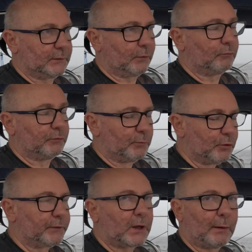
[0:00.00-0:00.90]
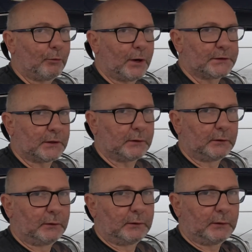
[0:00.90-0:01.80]
or remove the carburettor
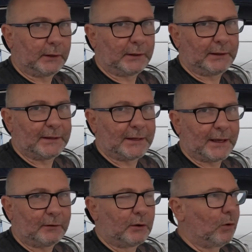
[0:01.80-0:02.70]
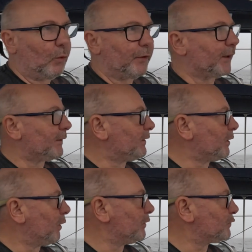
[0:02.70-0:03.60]
and clean that. One thing I did
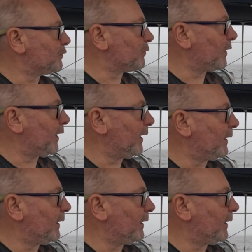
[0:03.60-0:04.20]
notice was when I